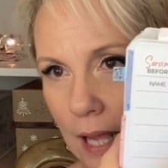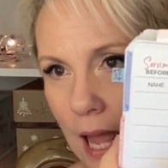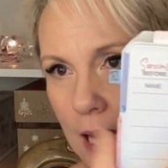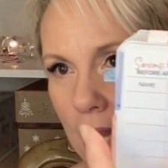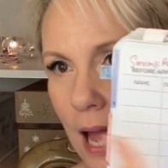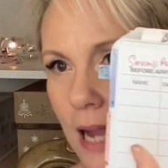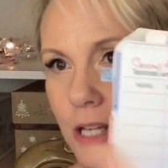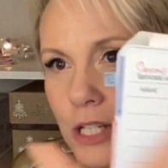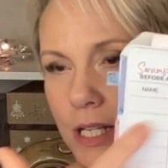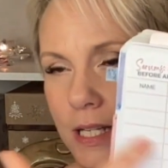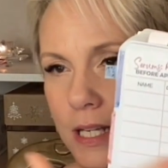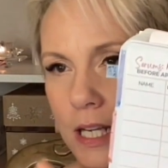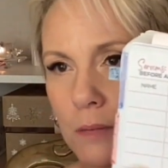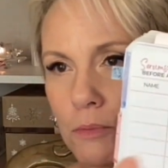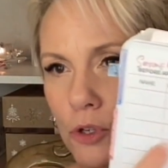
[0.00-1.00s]
and I just
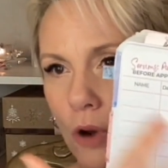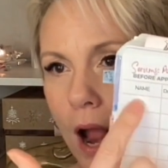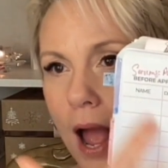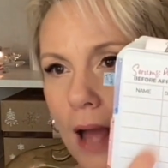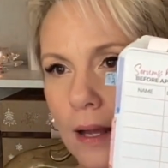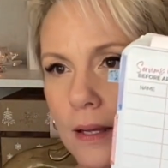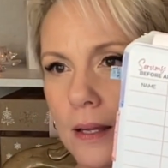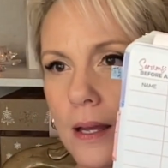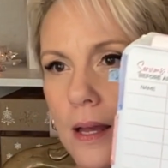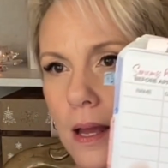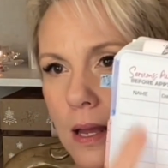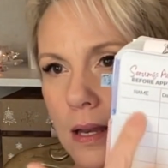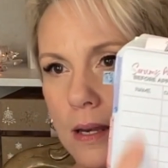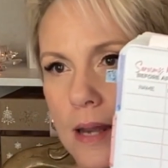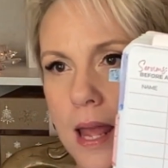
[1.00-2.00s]
keep track.
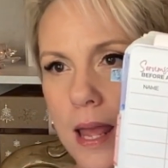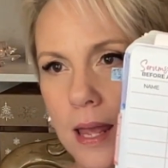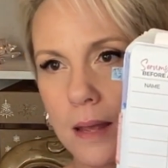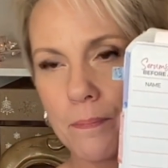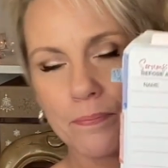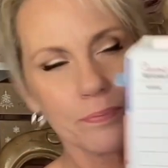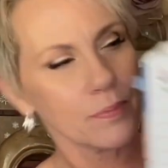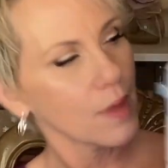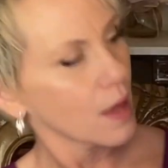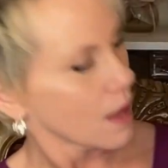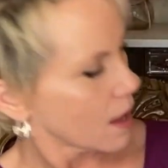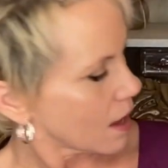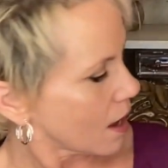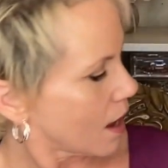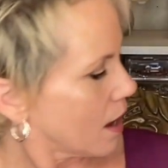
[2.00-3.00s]
Name,
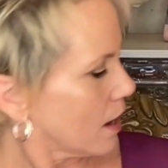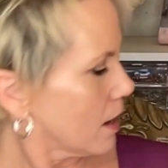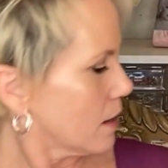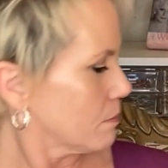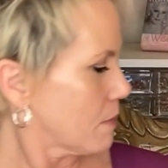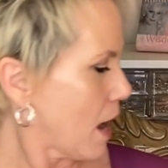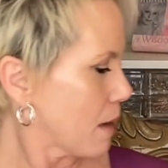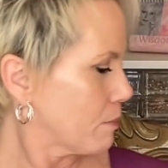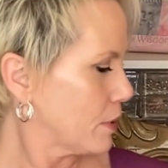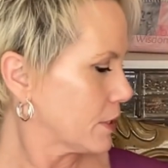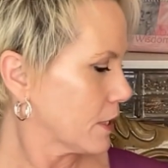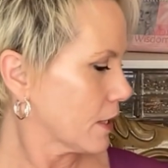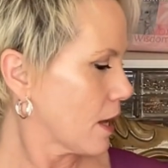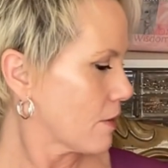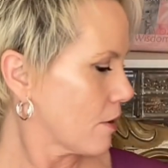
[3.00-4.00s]
I put
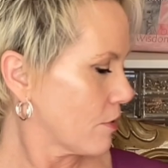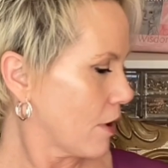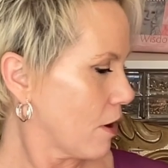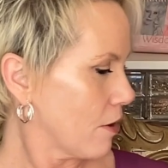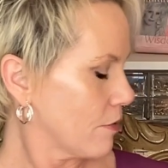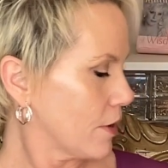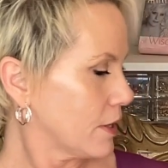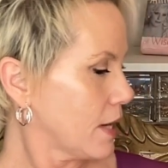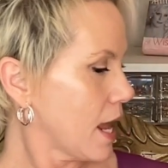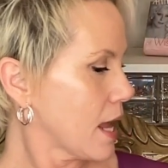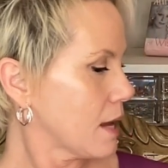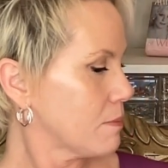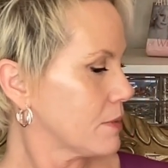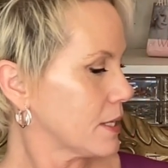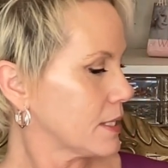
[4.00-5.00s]
together the
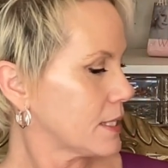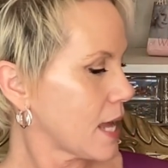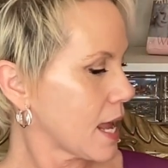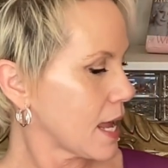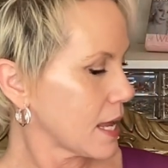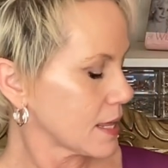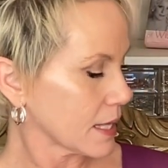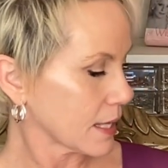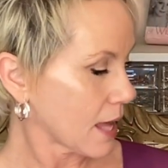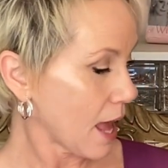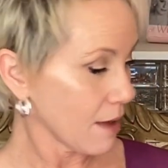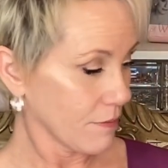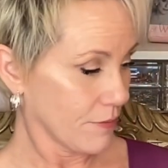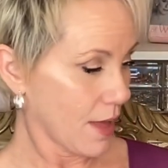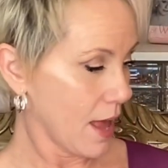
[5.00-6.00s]
name, the date,
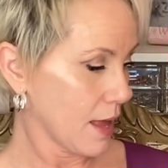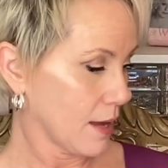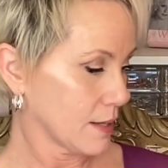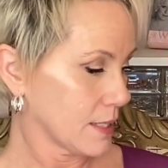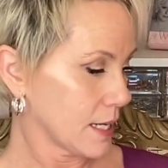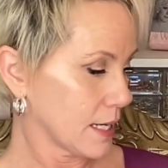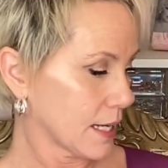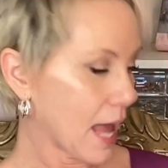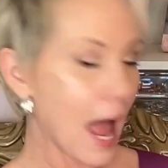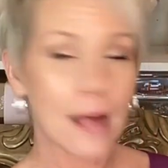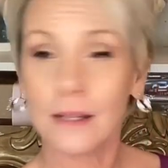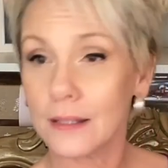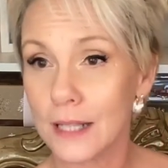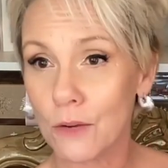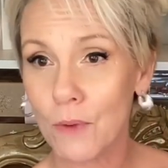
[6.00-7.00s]
if they did a
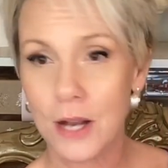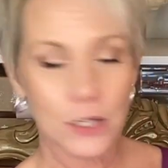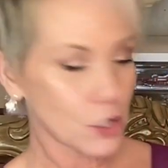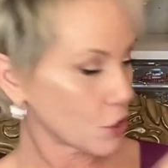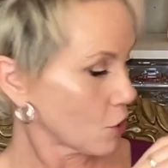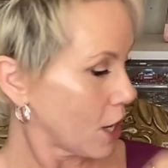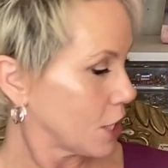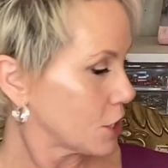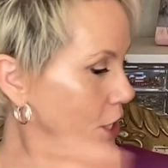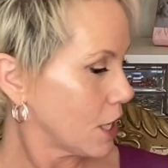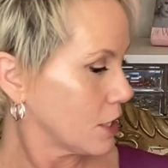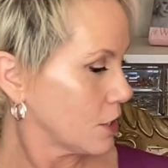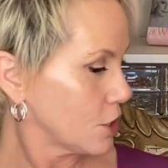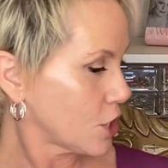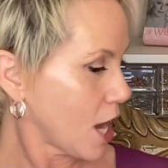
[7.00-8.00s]
Calendly
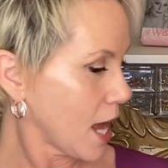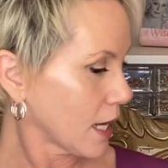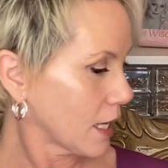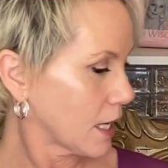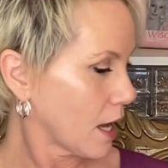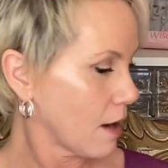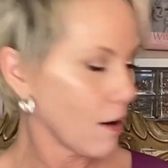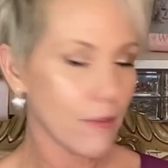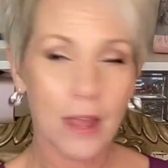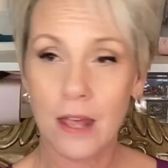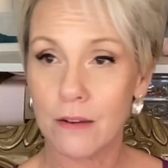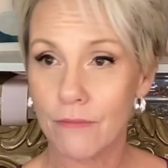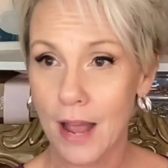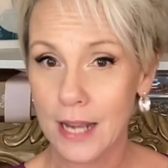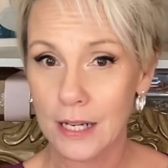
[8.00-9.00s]
registration, check. Are they
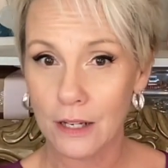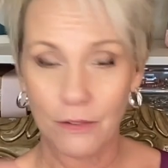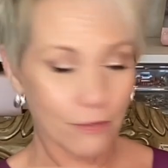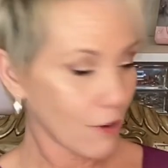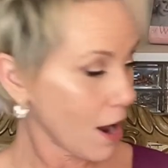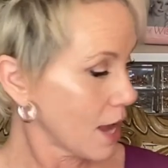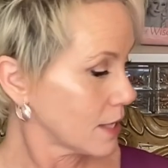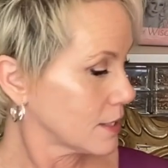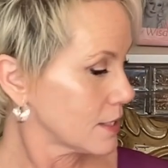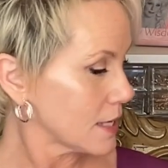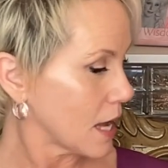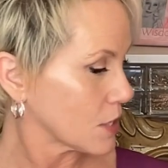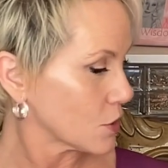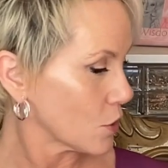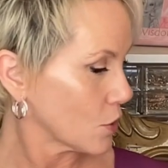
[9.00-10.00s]
inviting friends?
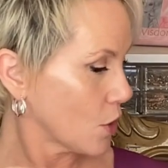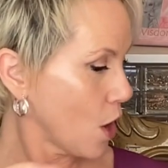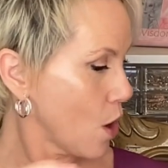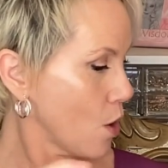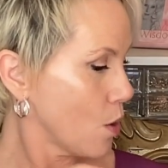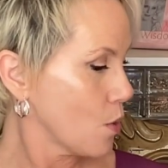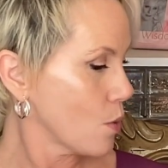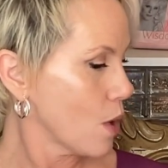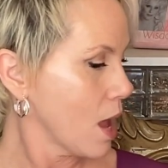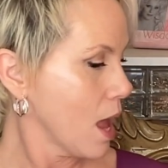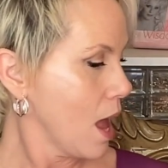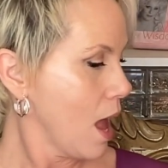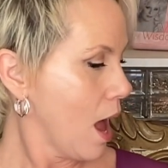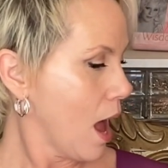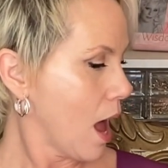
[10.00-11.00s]
Yes or no.
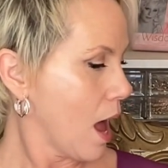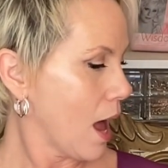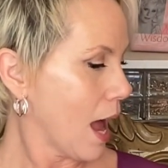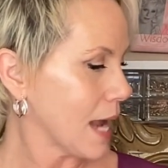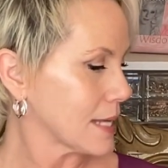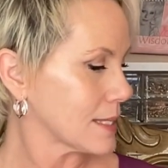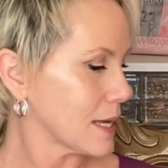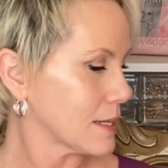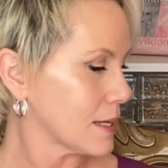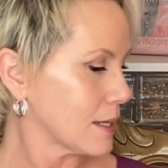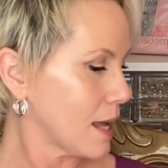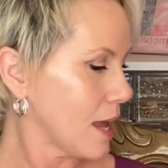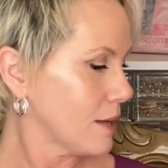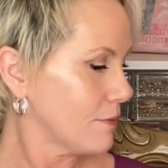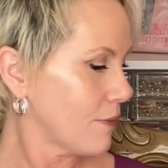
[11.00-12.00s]
I sent
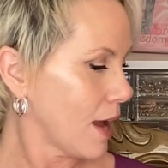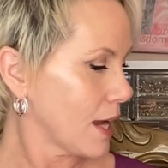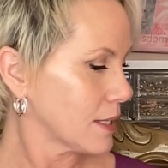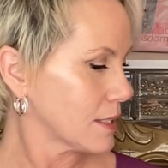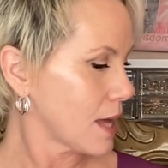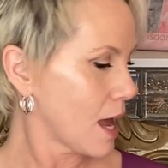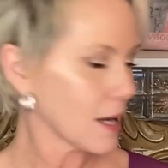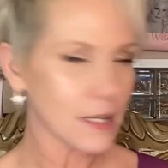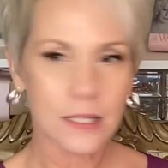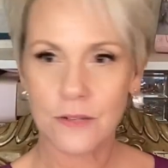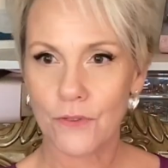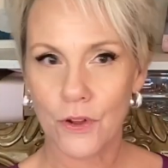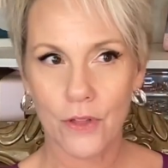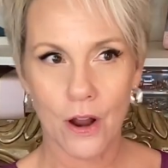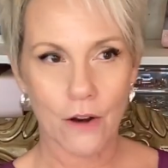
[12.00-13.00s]
an invite text
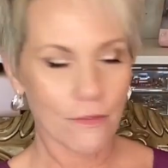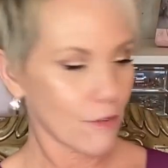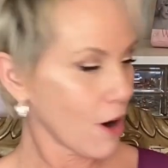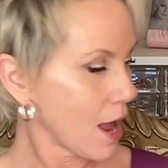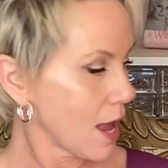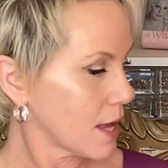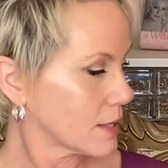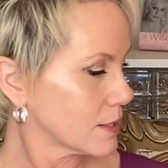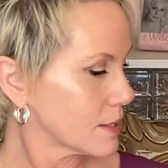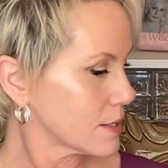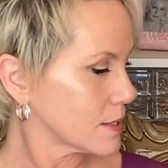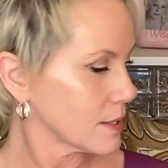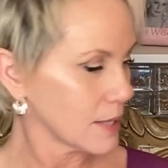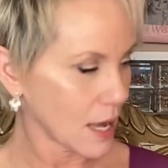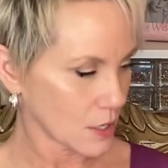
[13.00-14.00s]
for their
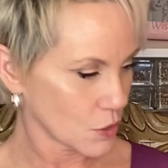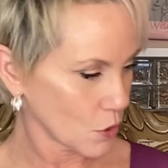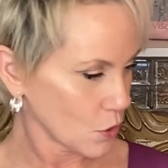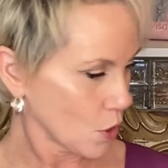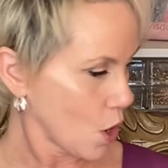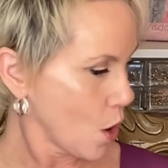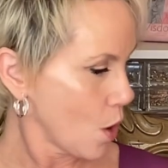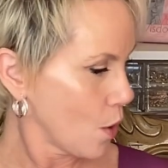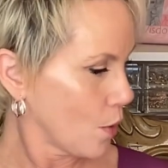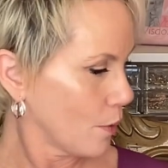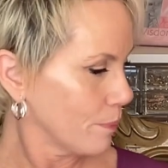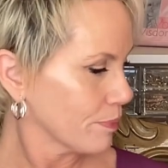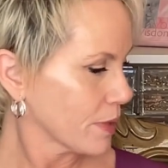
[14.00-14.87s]
friends, yes or no.